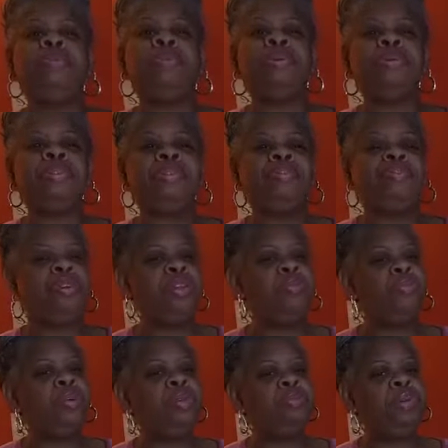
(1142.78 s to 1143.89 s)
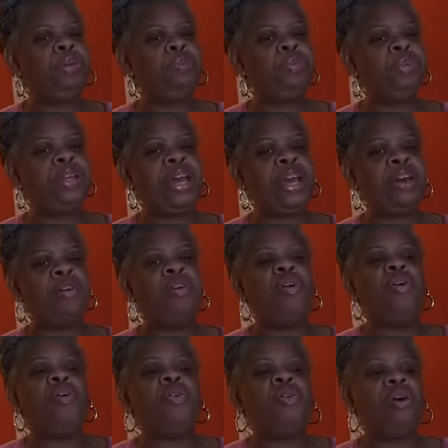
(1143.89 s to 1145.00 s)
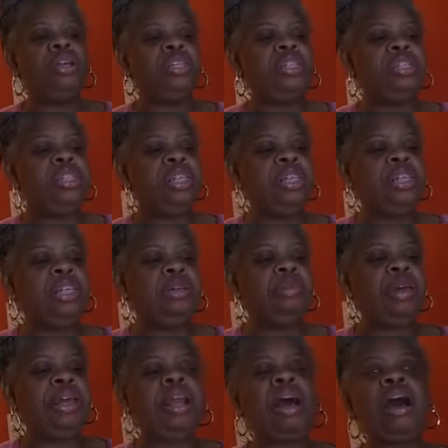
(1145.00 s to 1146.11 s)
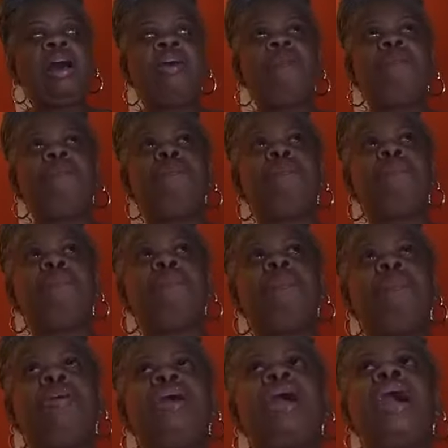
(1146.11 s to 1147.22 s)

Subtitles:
people now on the team, and I'm